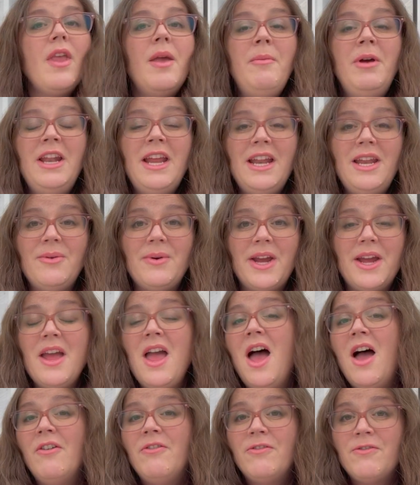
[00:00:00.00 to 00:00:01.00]
But anyway,
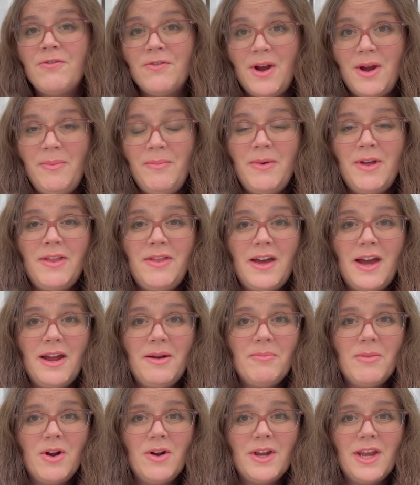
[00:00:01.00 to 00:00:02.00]
from
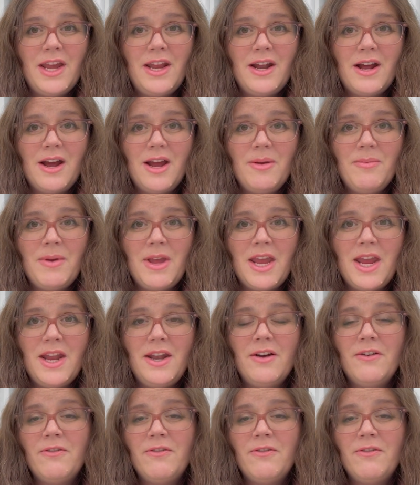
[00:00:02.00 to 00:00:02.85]
that market, I made